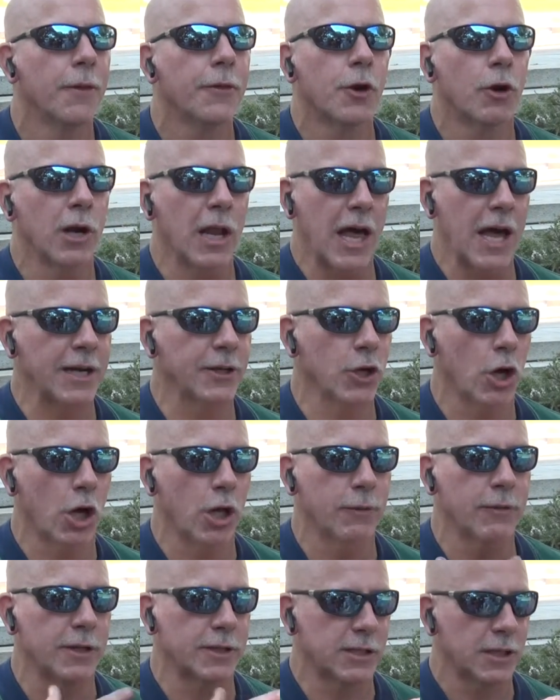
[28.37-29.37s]
They're lying to
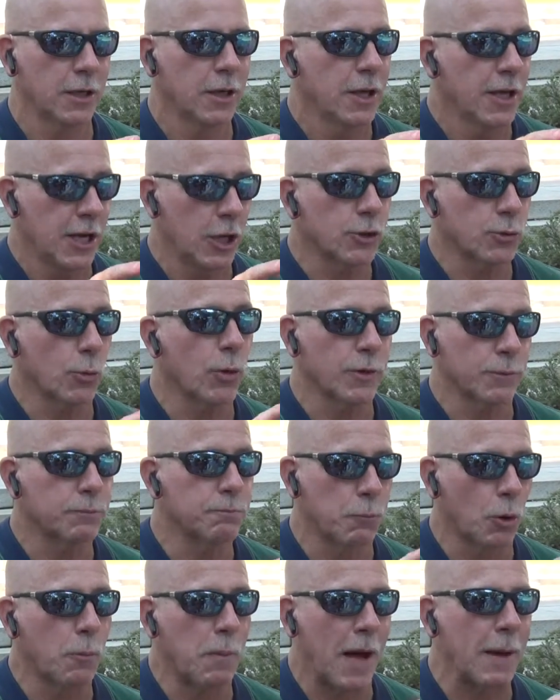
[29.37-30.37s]
all of us. Here's what
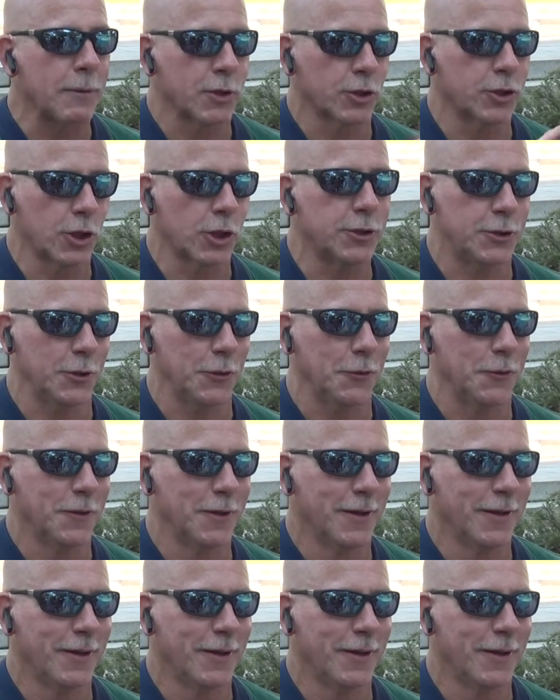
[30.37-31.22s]
Obama should do.